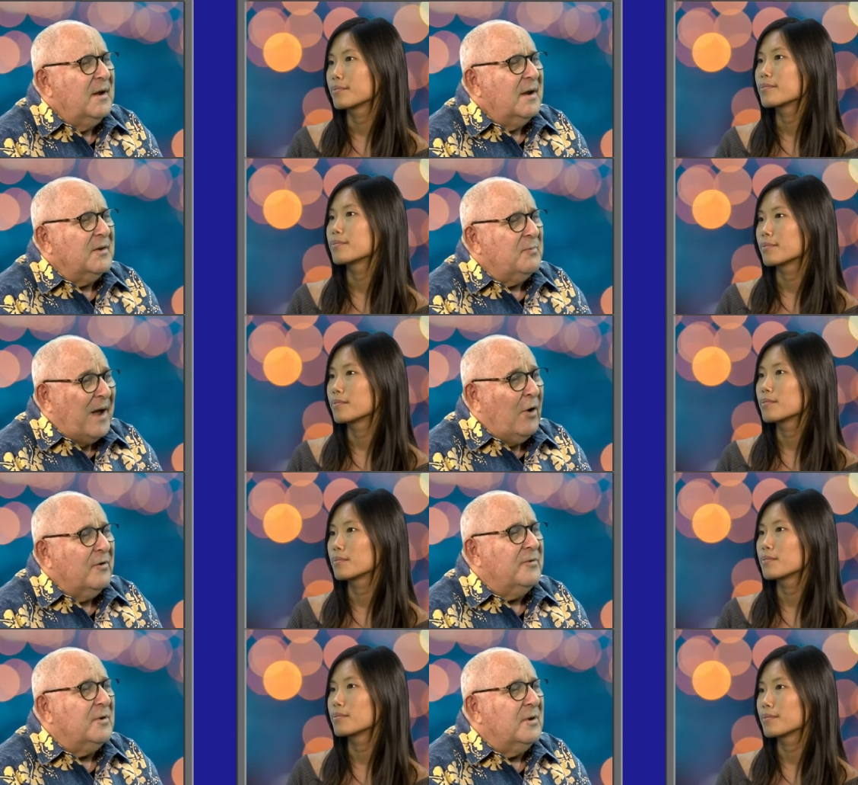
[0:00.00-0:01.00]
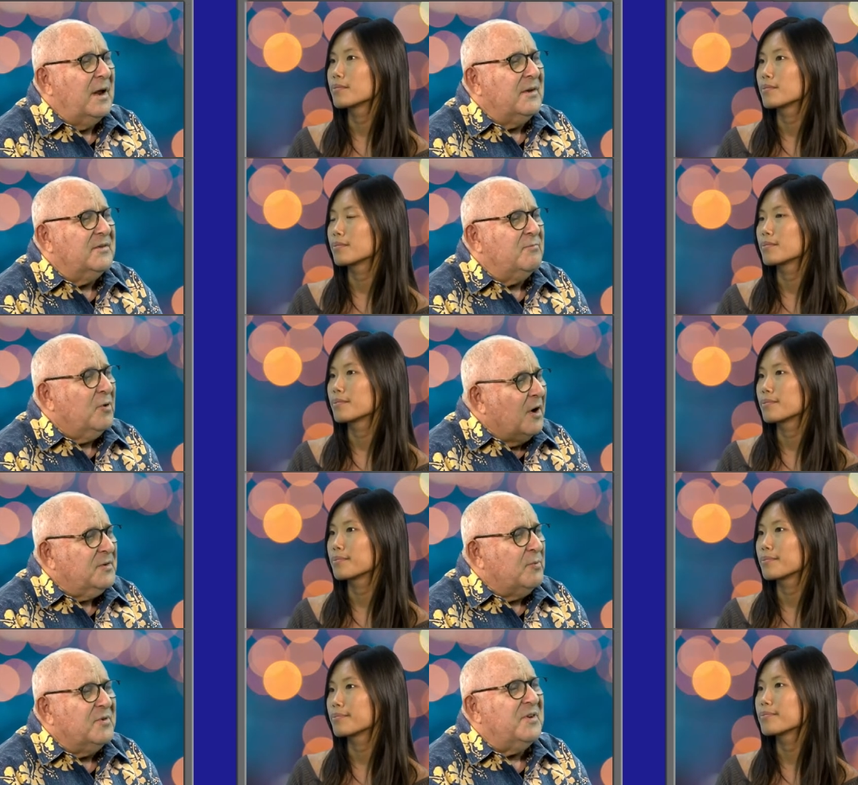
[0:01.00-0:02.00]
Speaker 1: as powerful, as
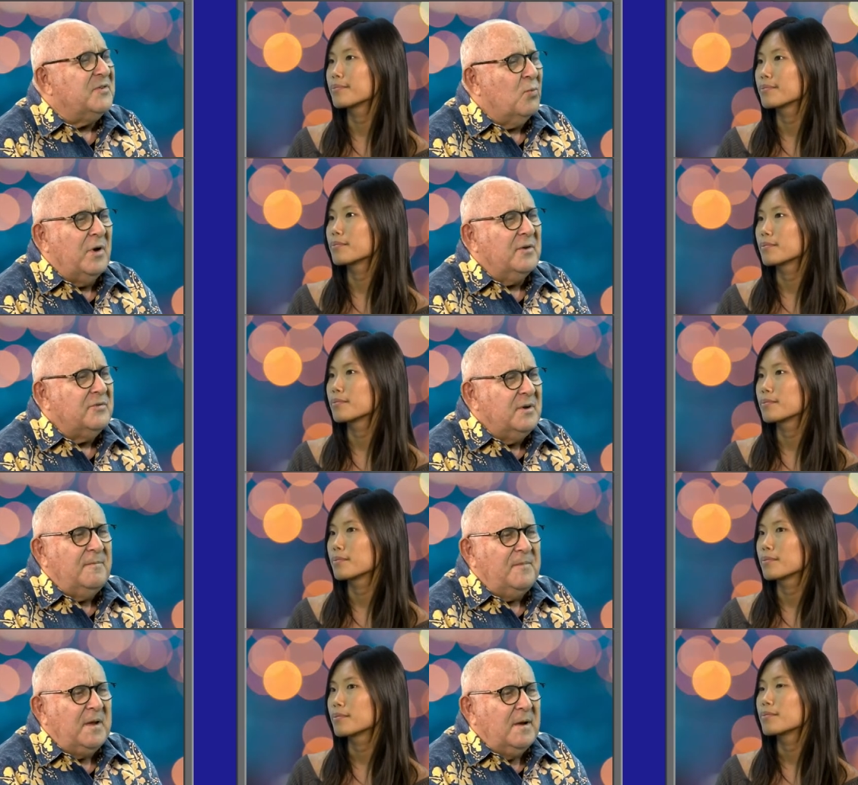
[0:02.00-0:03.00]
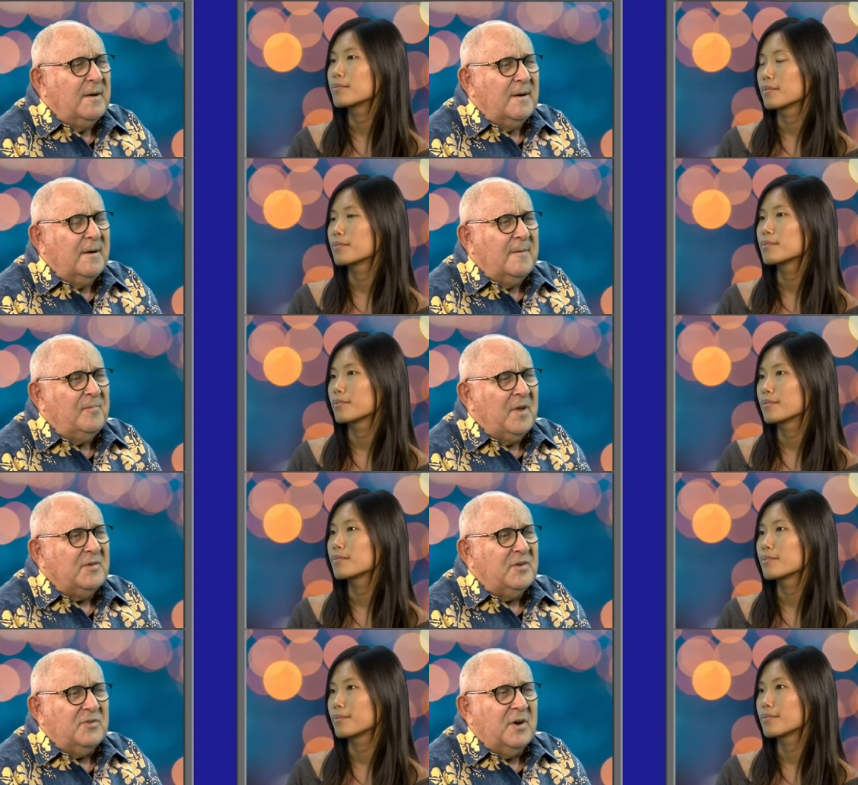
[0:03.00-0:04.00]
prosperous, as wealthy um,
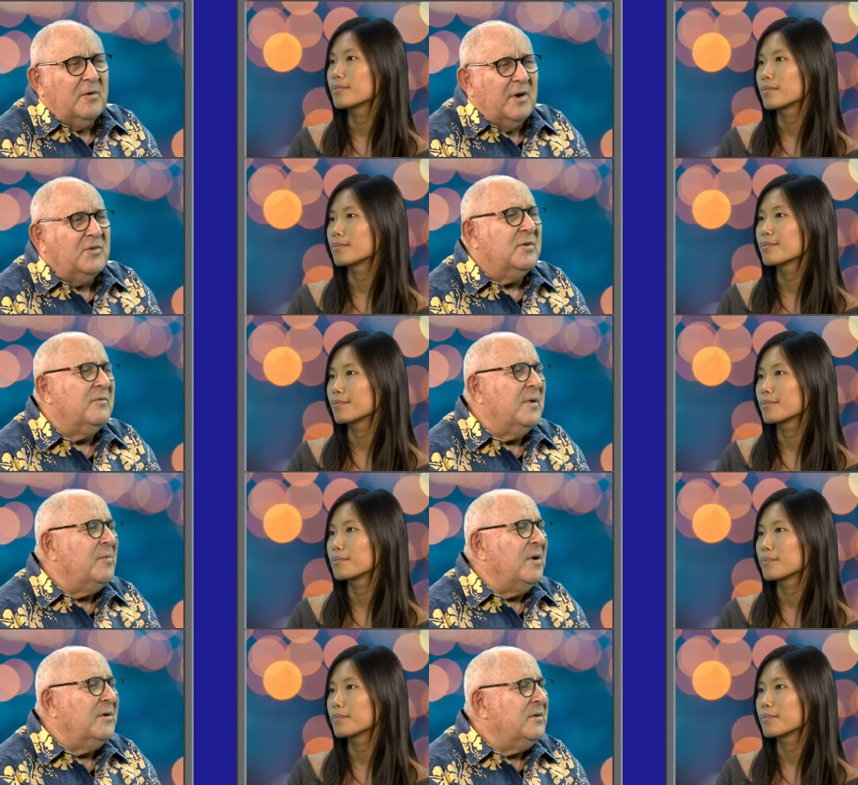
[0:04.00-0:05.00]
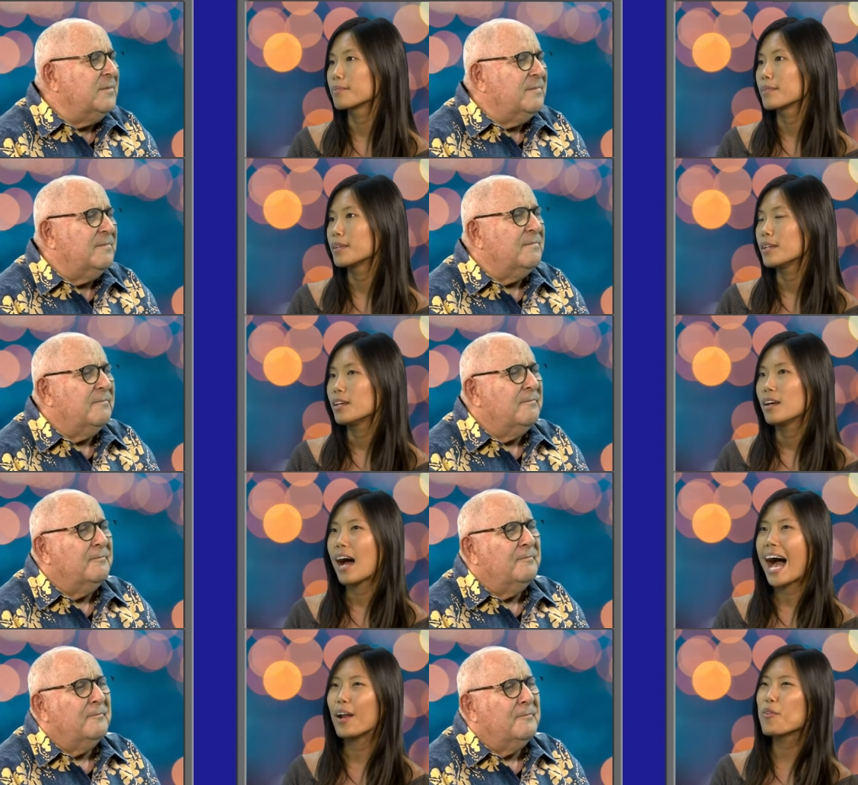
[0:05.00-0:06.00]
as the generation of their parents?
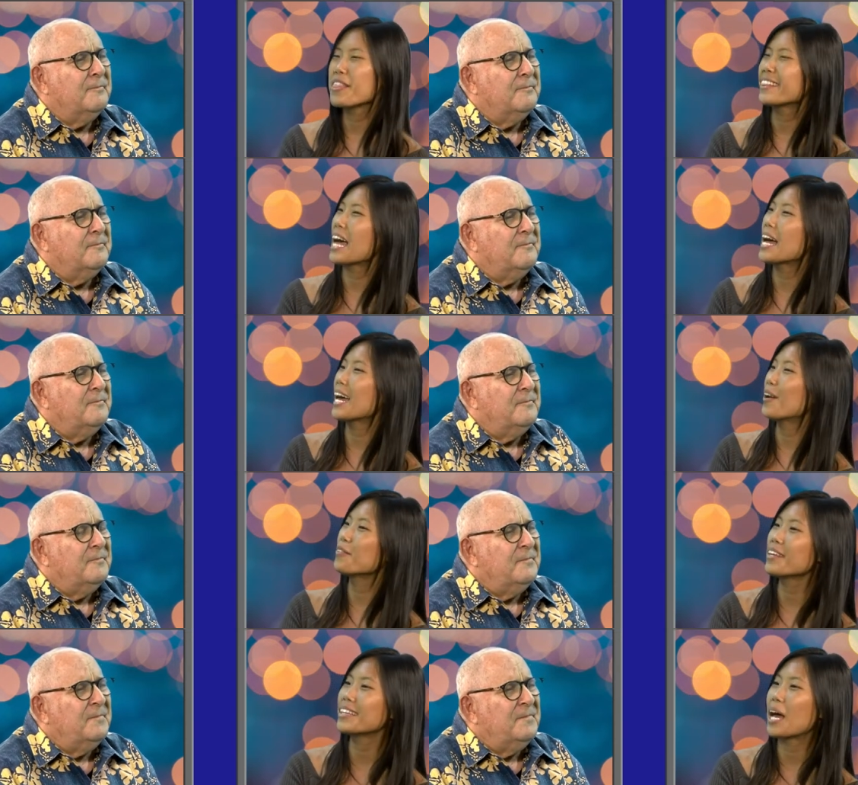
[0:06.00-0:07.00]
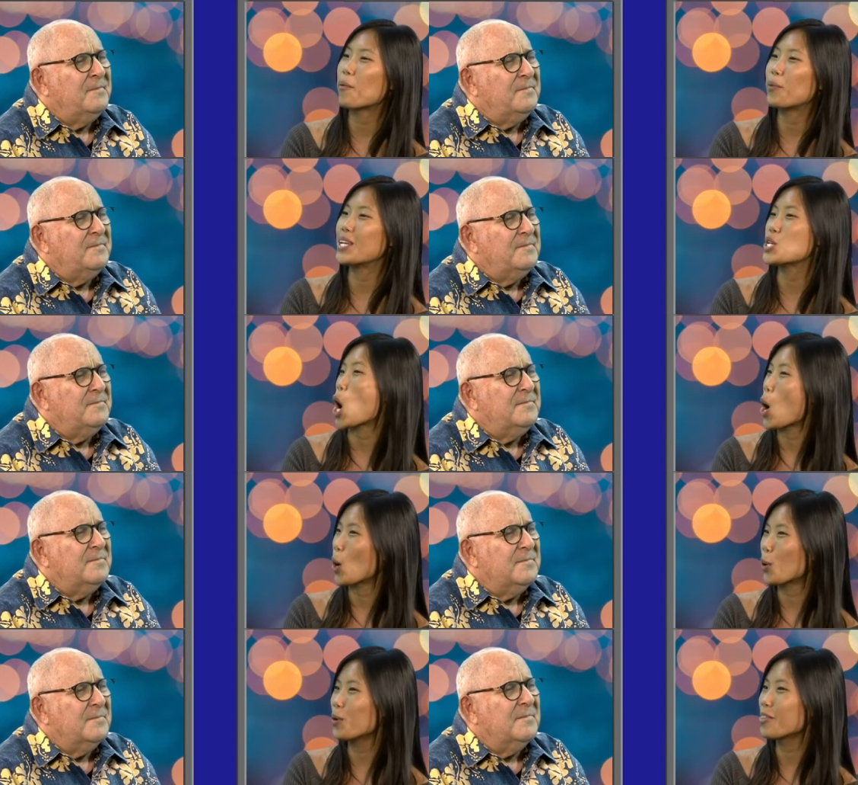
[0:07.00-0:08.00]
Speaker 2: I don't think that I don't think that we
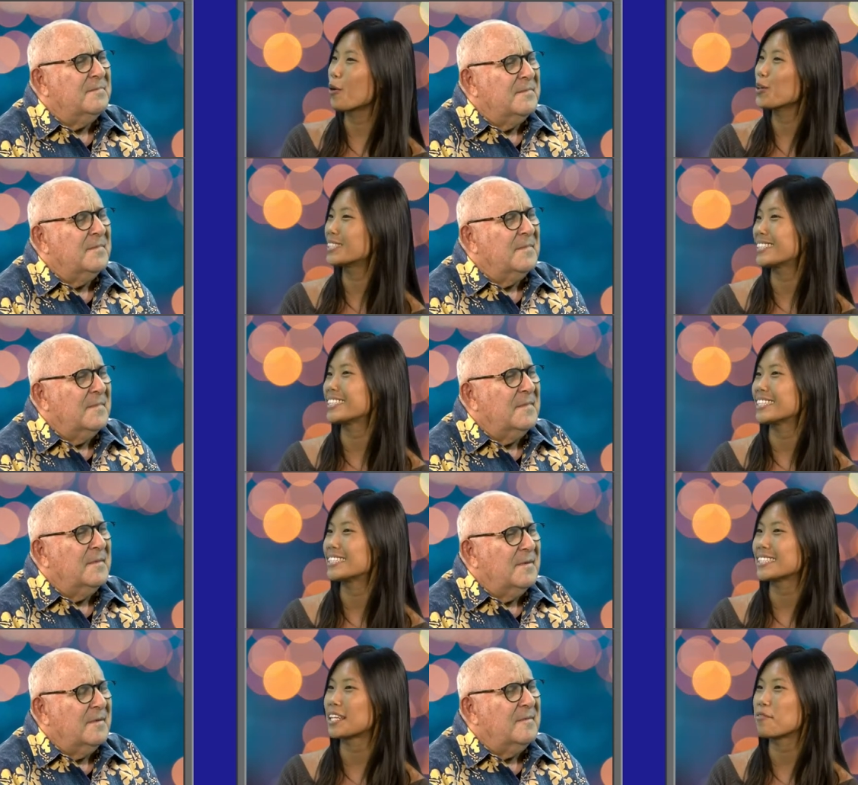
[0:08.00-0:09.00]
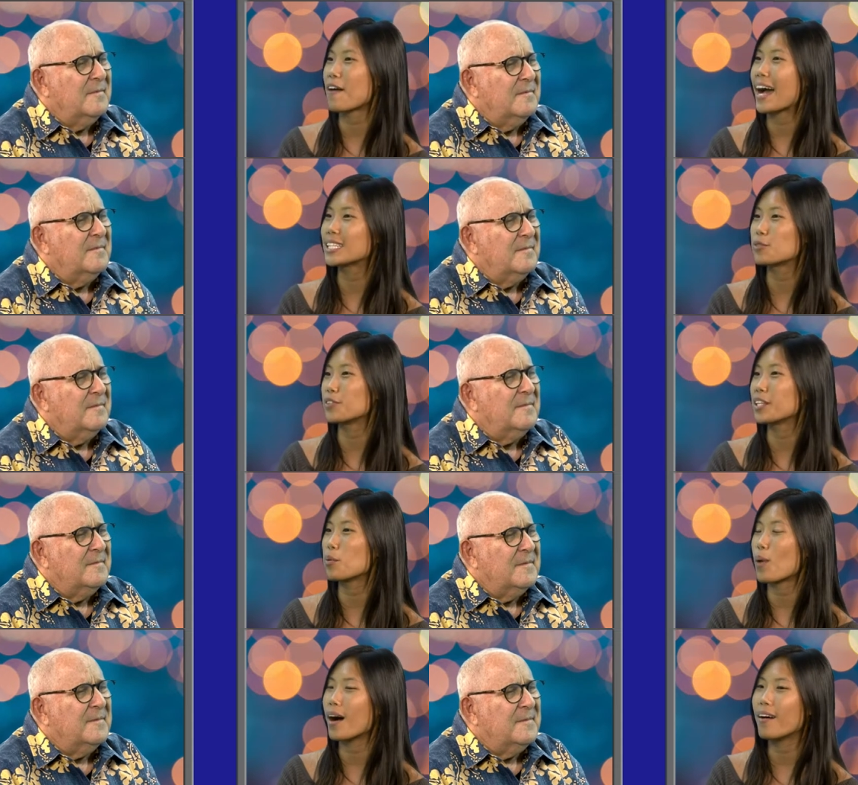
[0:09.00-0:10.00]
know those statistics and facts really
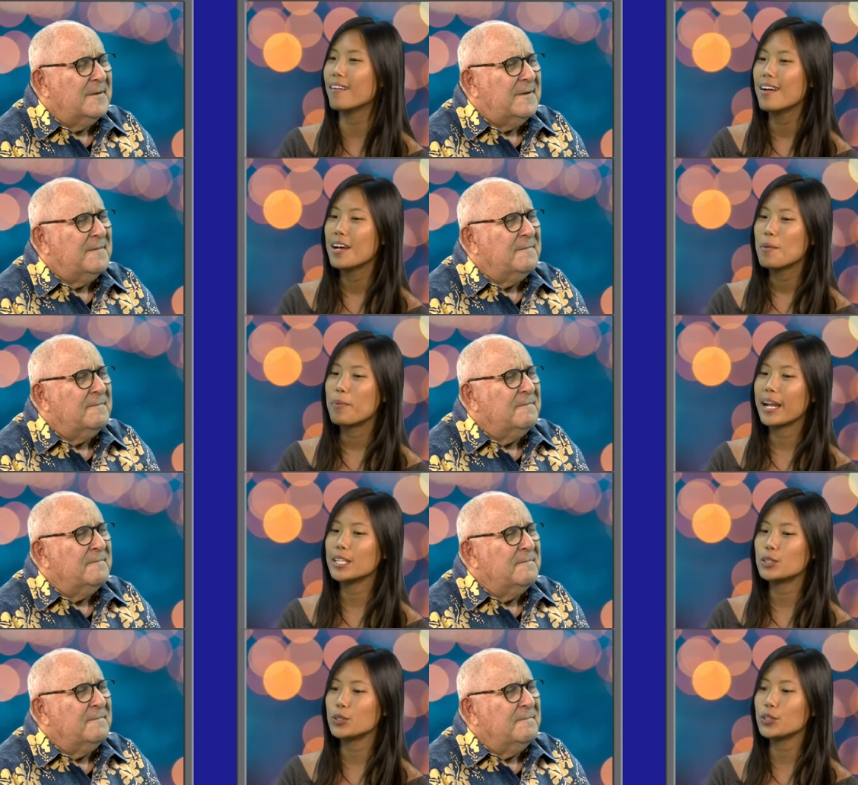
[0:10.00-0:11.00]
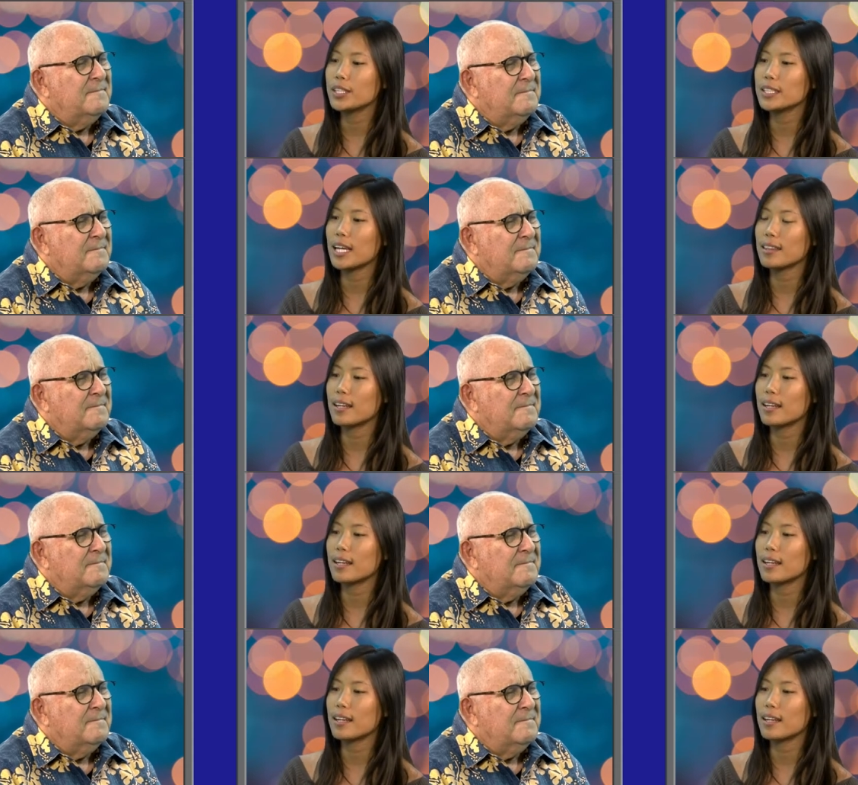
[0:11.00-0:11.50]
well, but I do think that